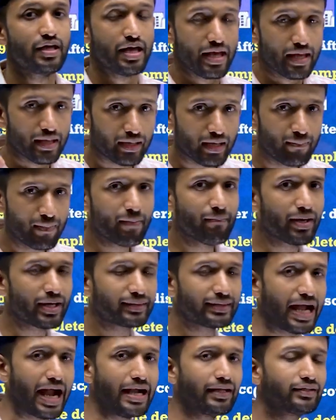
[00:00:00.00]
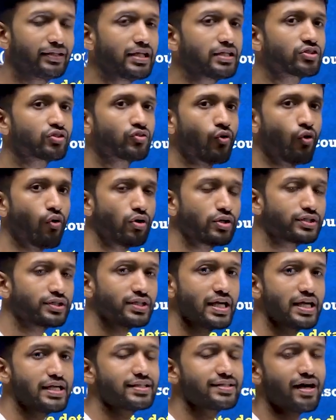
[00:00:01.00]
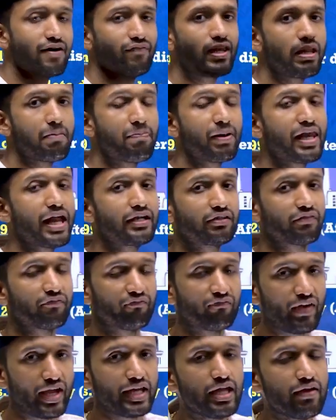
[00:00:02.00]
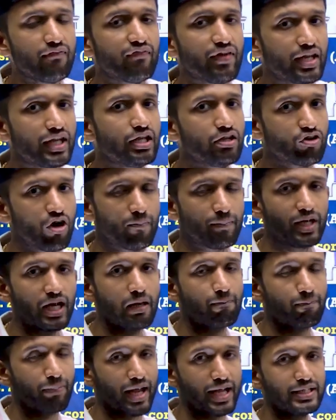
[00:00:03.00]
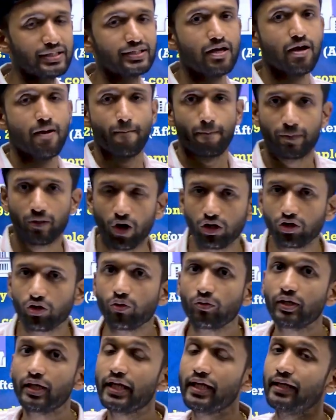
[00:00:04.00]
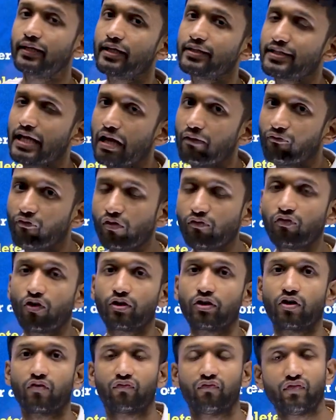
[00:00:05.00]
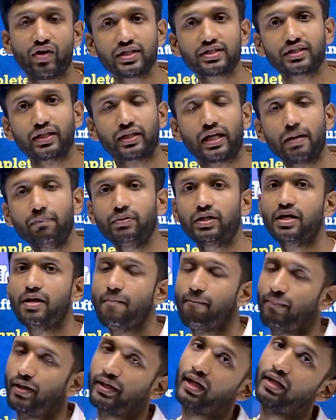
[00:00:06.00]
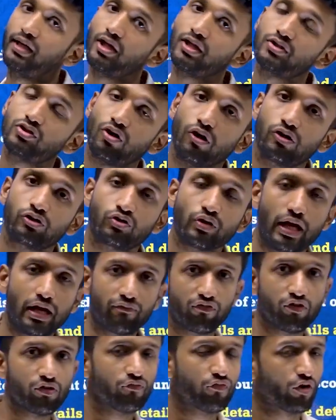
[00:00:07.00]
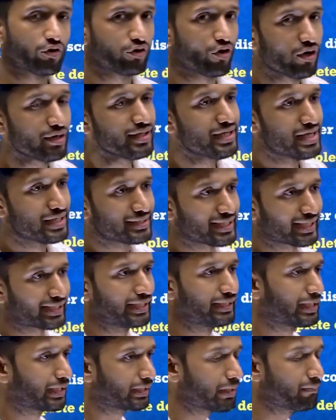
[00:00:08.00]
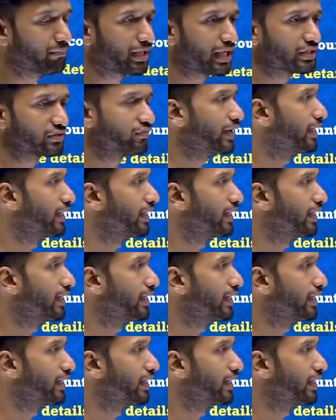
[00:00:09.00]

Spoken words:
Remember that this course is available at very, very nominal price. Not only it is helpful for your first attempt, but it is also helpful for your second attempt as well.